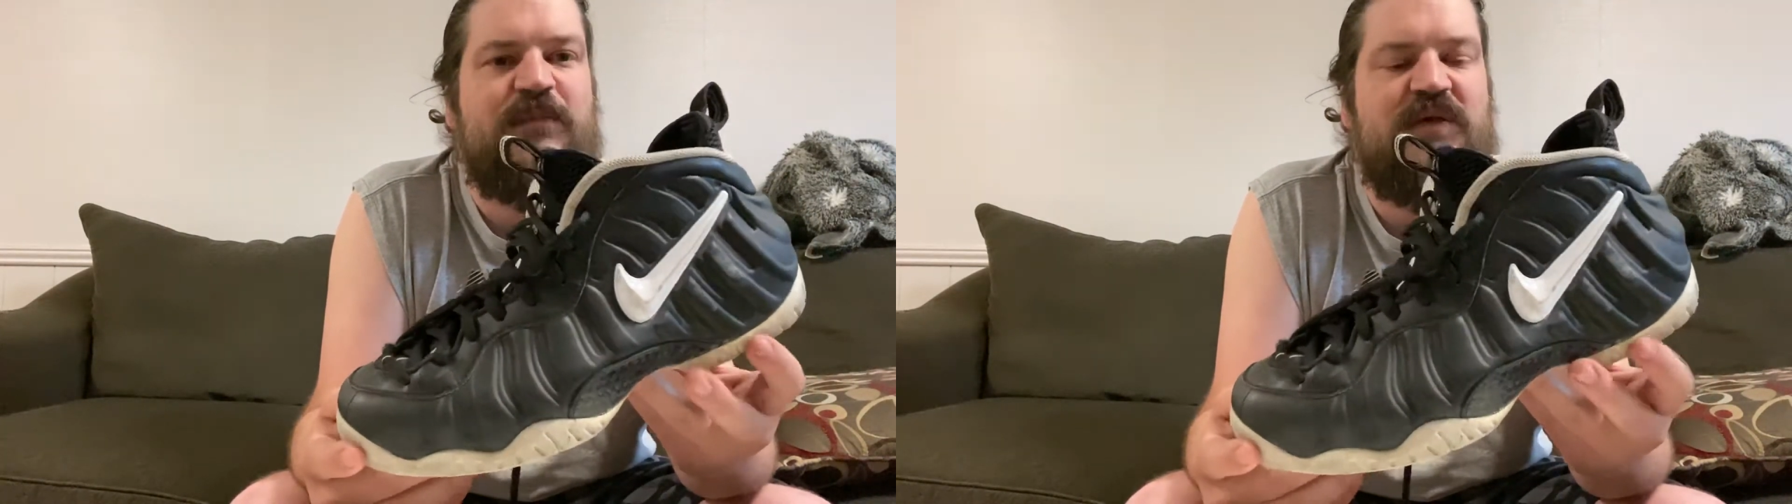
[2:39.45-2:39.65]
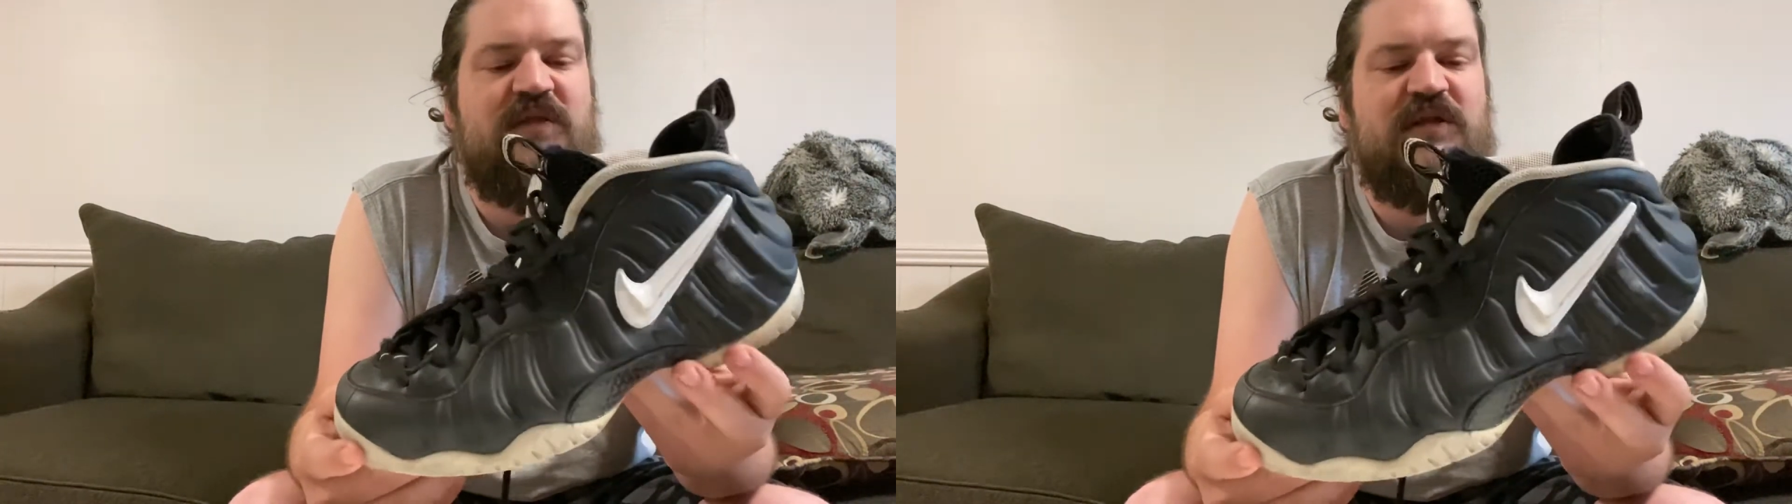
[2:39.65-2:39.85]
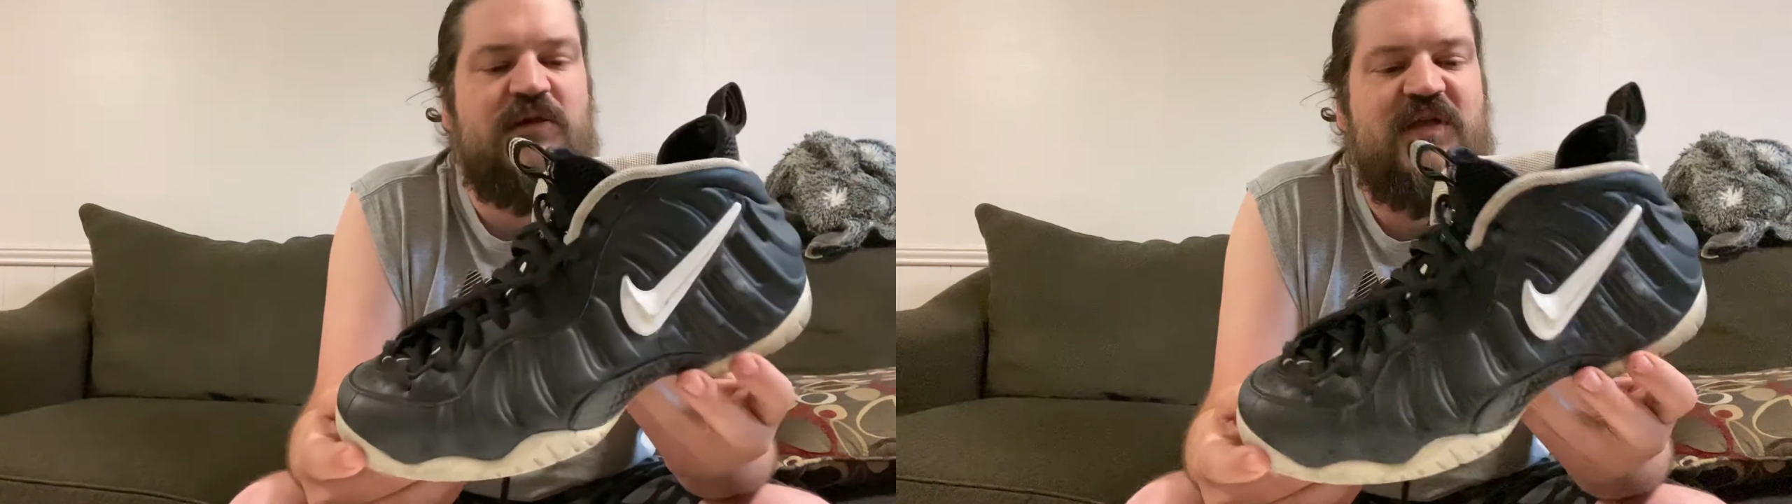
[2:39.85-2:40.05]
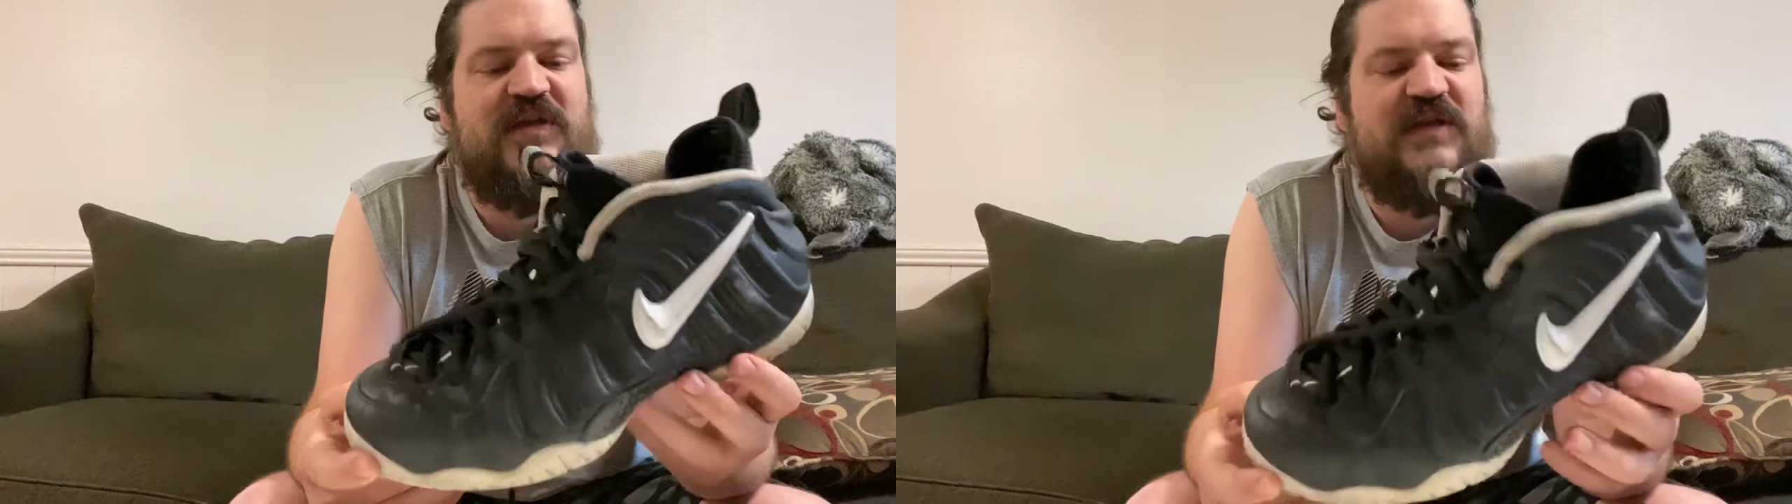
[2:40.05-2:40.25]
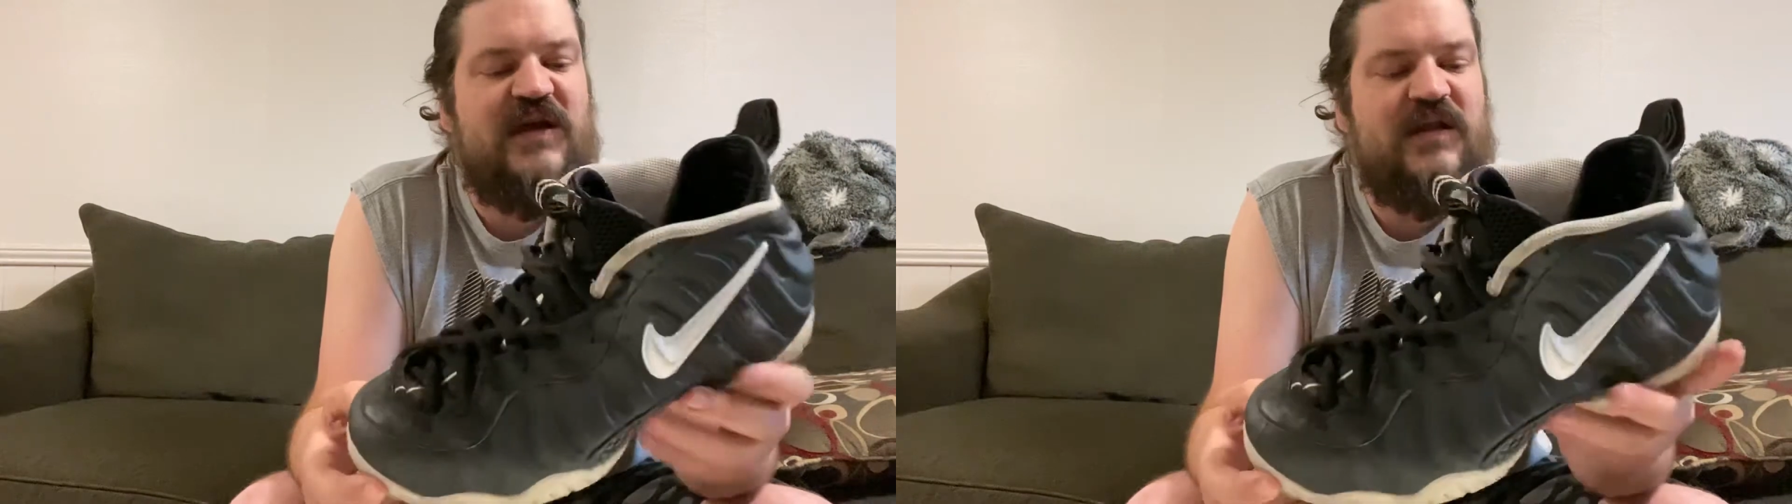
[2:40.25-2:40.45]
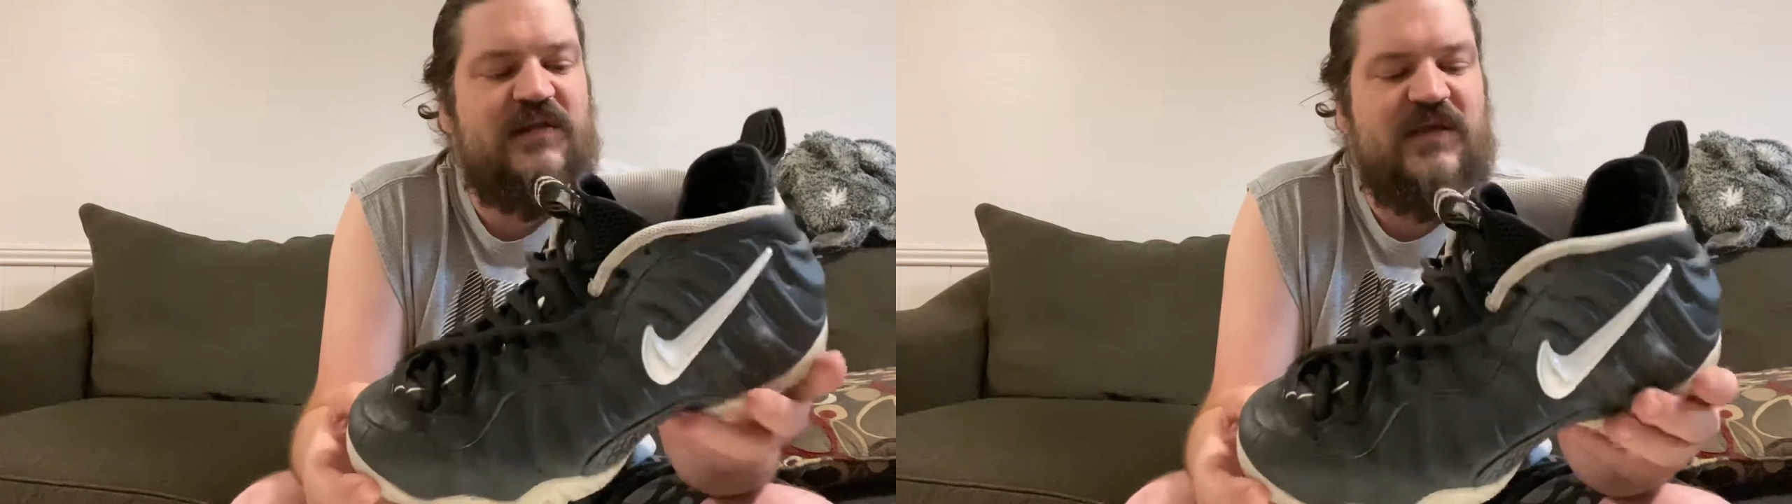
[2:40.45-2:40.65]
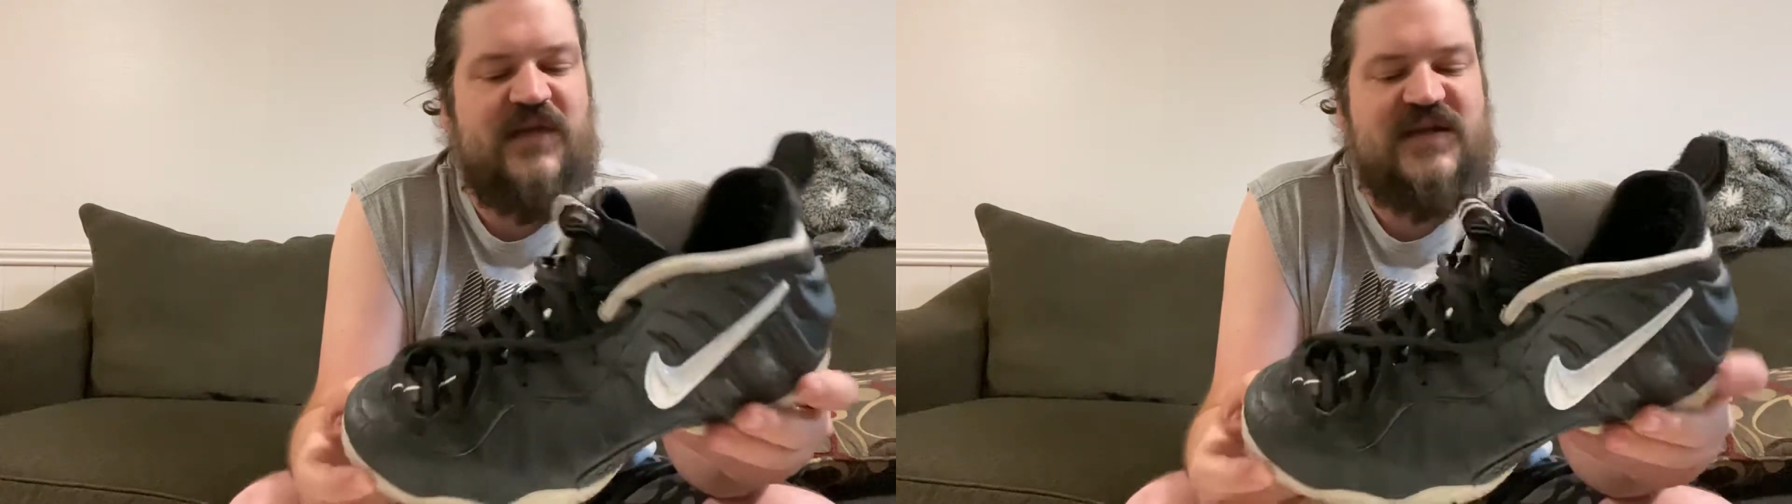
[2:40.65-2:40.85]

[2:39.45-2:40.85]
But, you know, they did, and